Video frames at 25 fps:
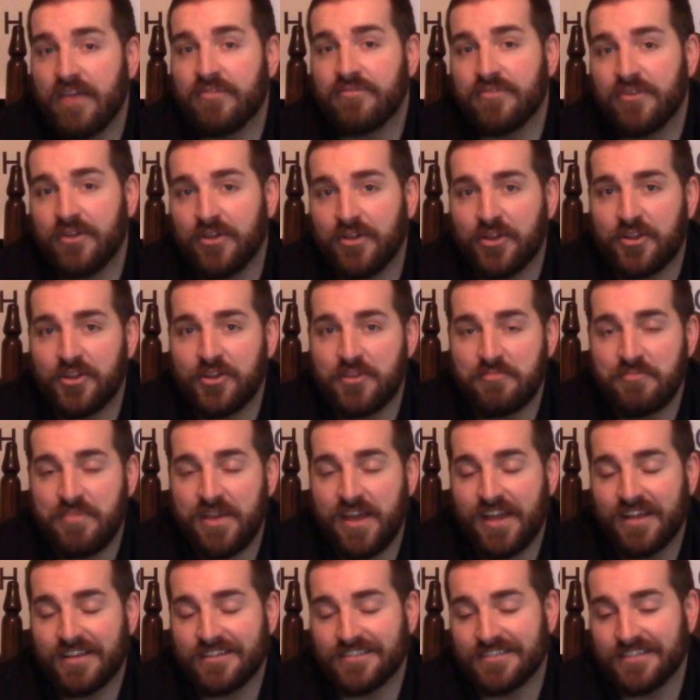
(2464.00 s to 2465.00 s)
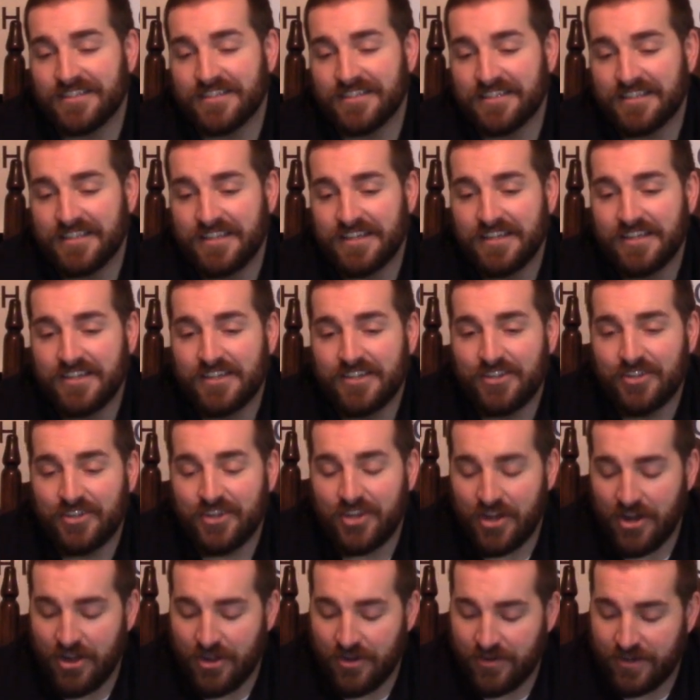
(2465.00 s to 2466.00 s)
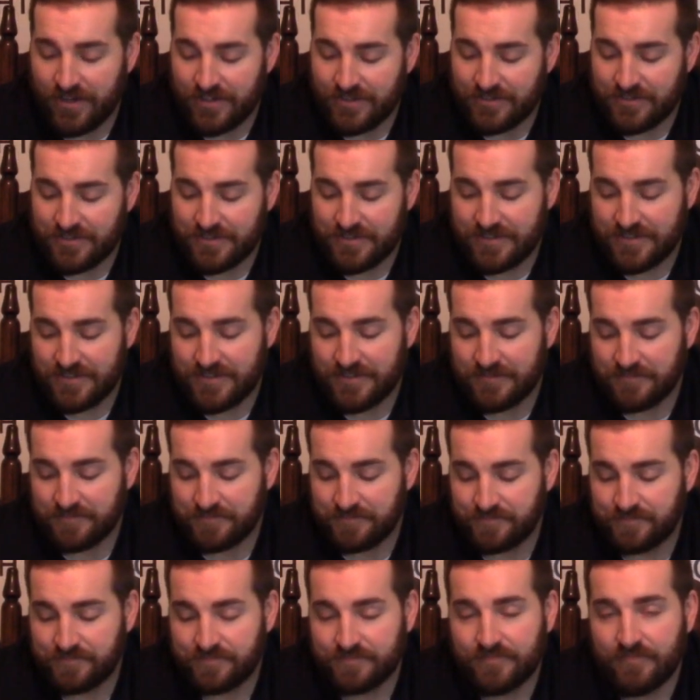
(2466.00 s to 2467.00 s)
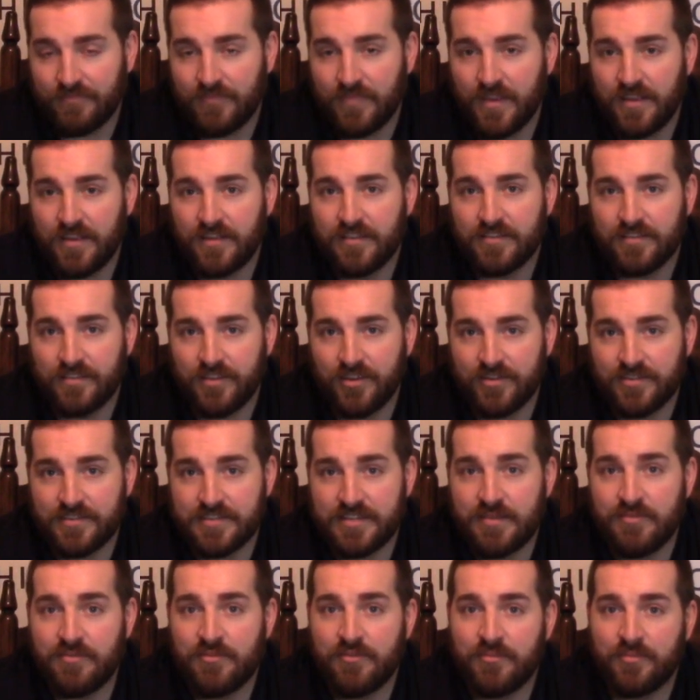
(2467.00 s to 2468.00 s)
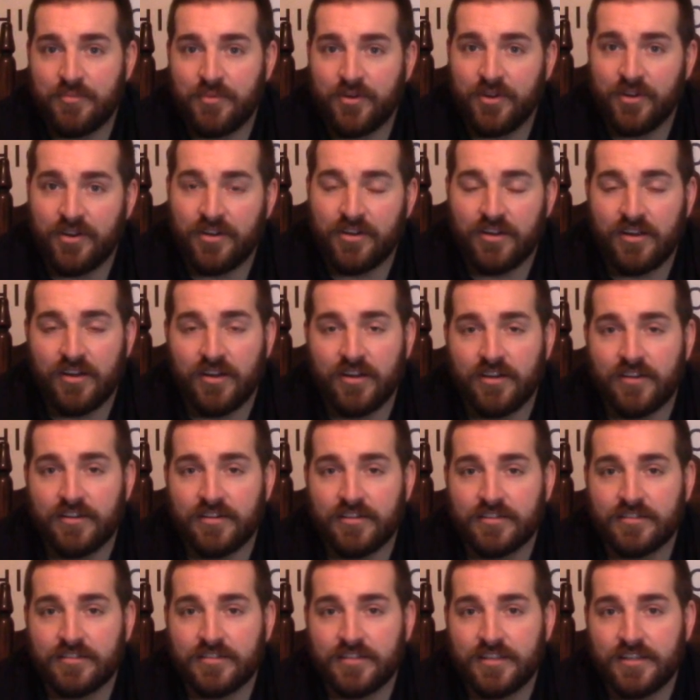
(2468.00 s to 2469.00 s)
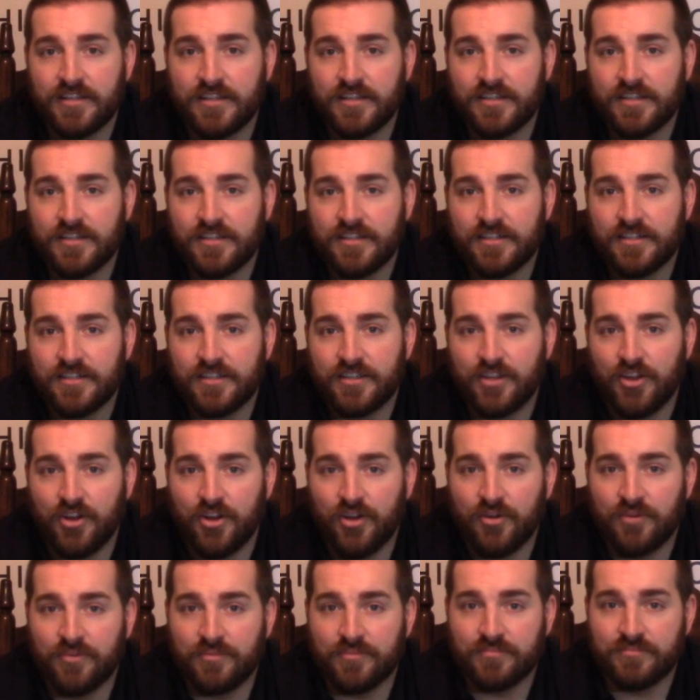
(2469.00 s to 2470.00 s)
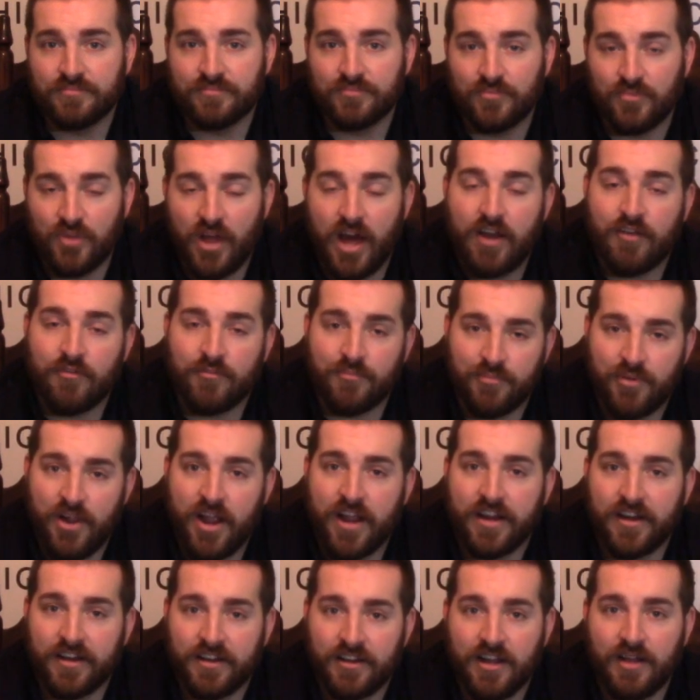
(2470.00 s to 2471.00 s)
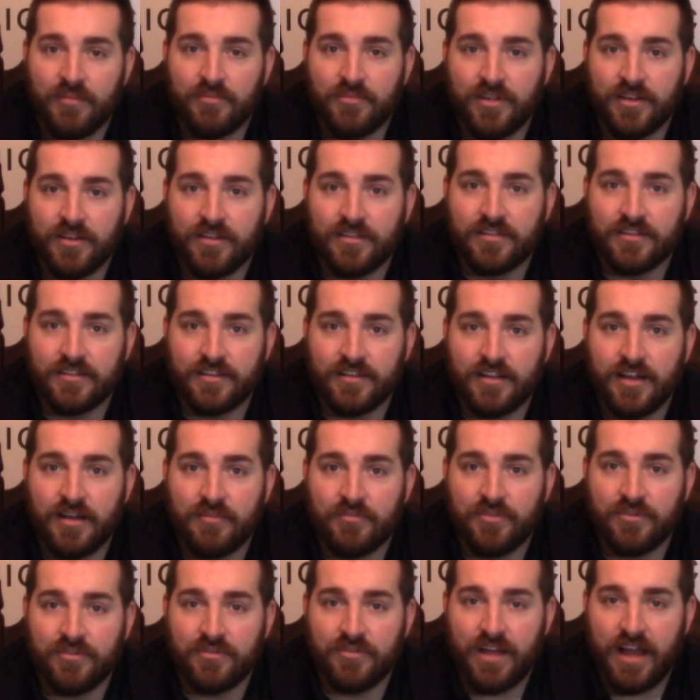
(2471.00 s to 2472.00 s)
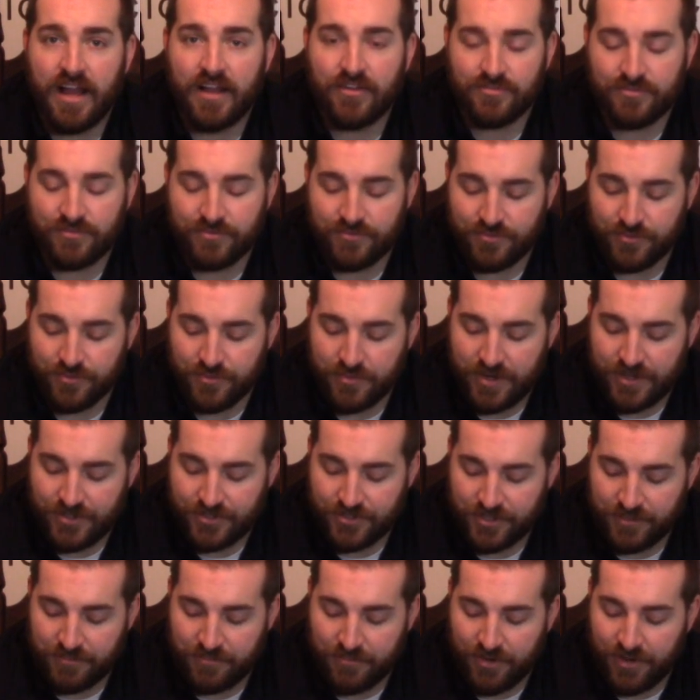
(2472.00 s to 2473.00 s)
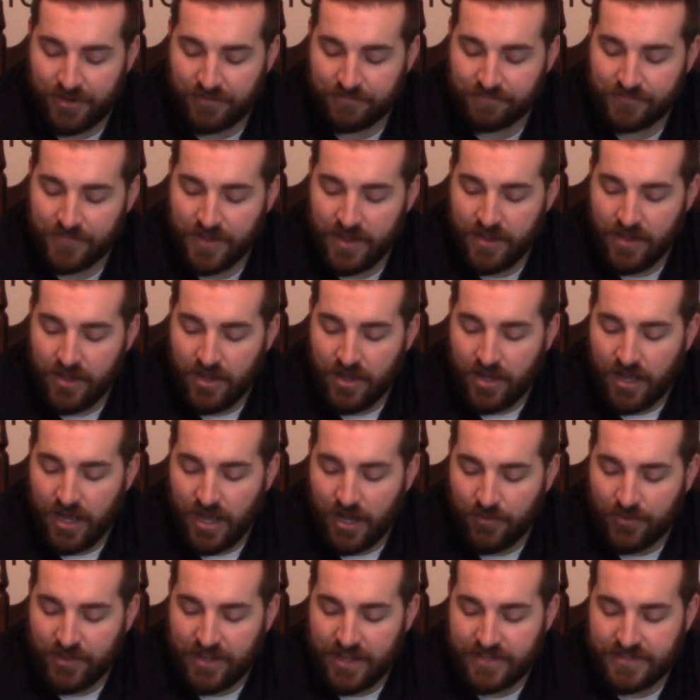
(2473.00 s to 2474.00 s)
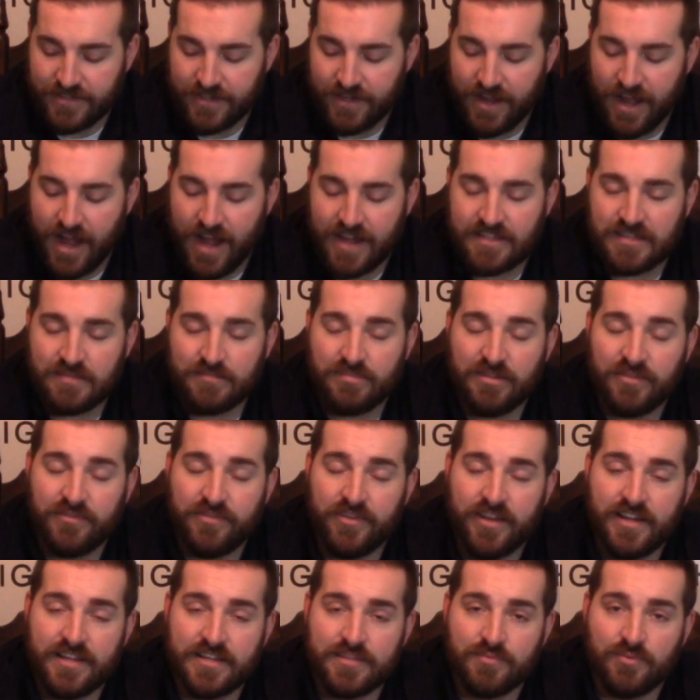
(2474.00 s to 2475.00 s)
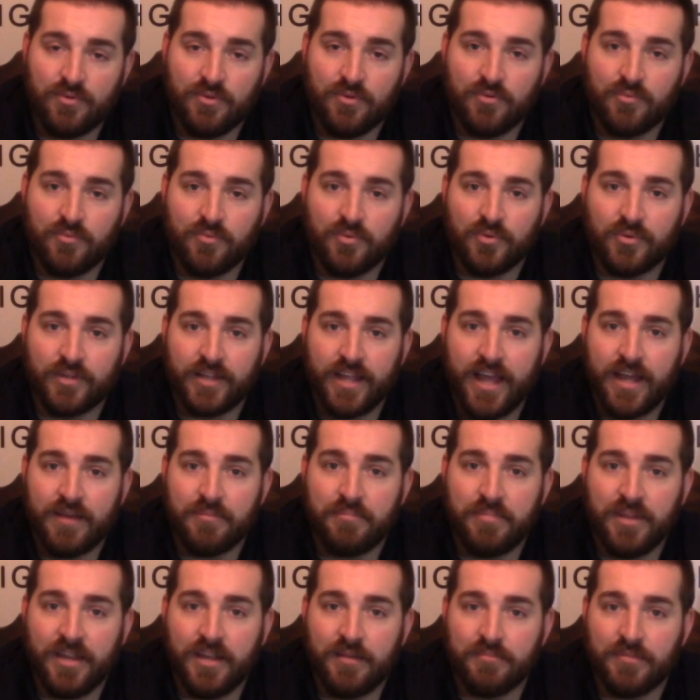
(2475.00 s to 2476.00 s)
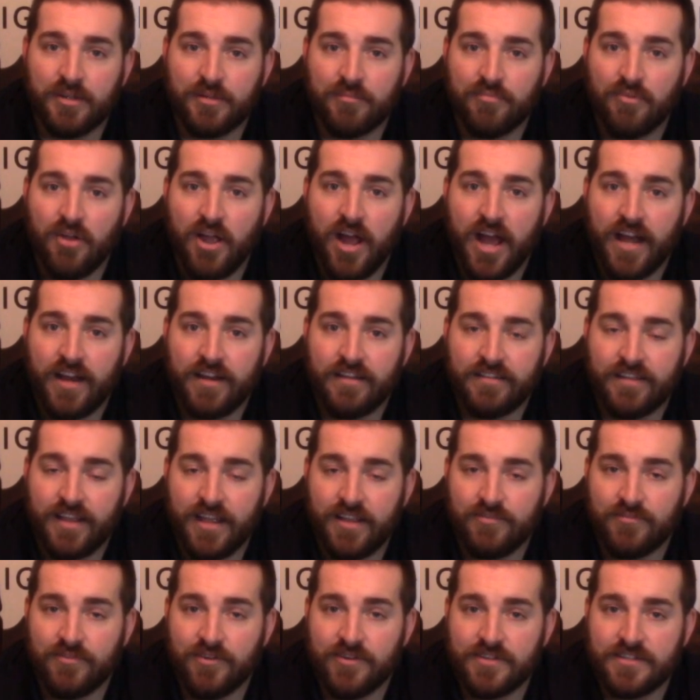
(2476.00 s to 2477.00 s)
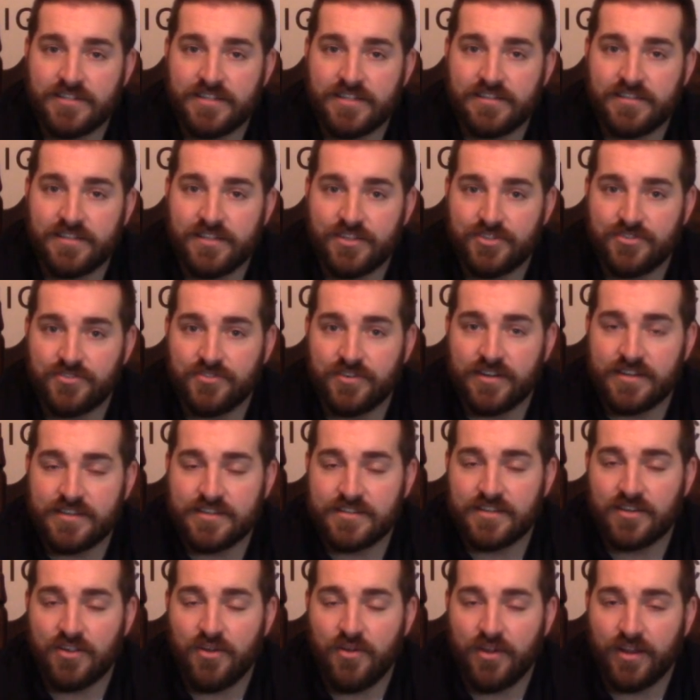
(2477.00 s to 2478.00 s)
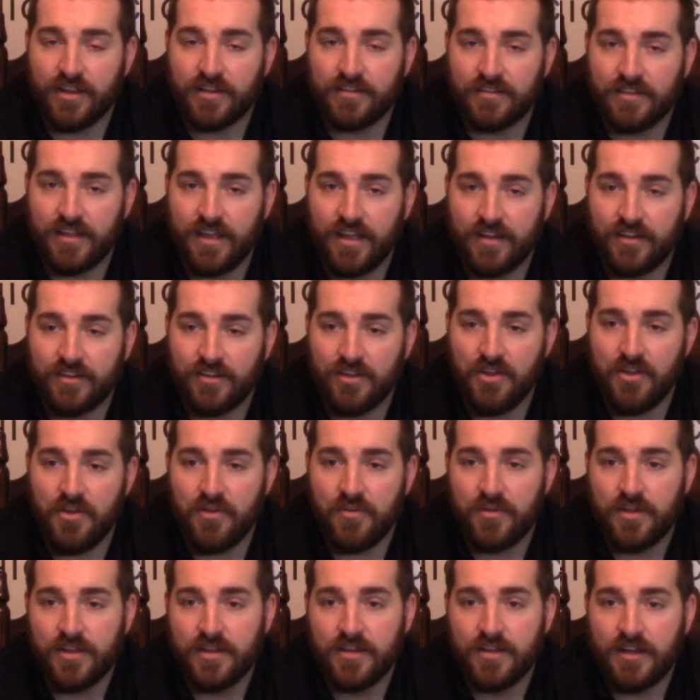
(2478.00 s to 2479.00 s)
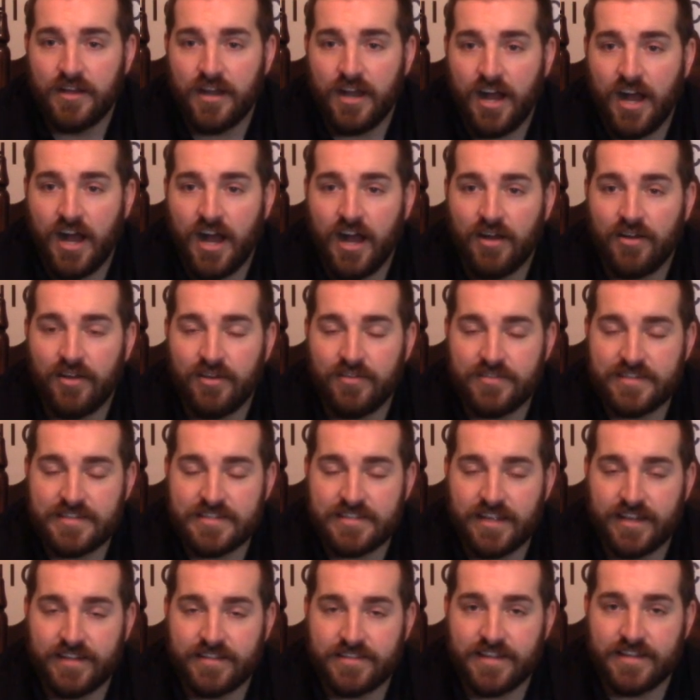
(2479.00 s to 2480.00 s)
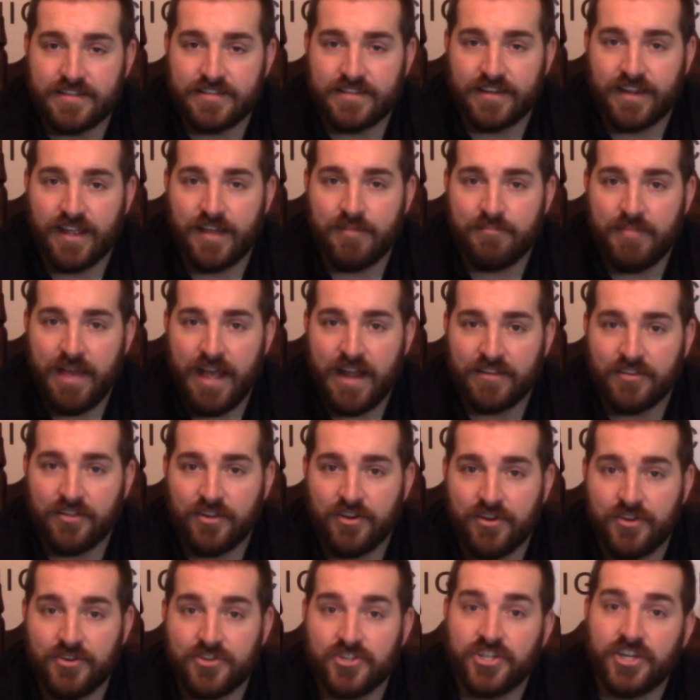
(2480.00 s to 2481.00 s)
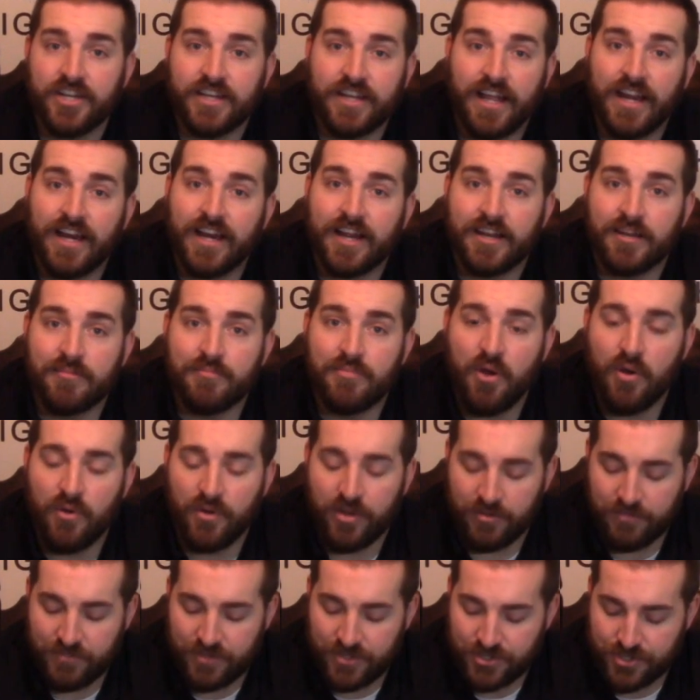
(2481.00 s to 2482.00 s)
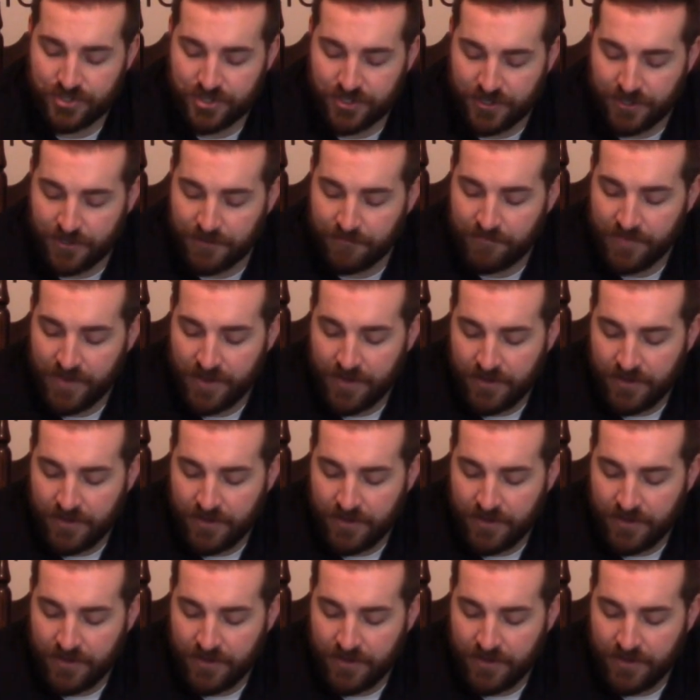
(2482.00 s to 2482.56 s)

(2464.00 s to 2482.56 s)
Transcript: feel are the picks, and you know, it's, you know, some of them are, are you know, a lot of them are probably going to come to come to actual fruition, but. Uh, with that said, Hots and will, will again beat McBride and take first at districts, going in, and you know uh, have his sights set on getting back to Hershey and getting on the podium this year.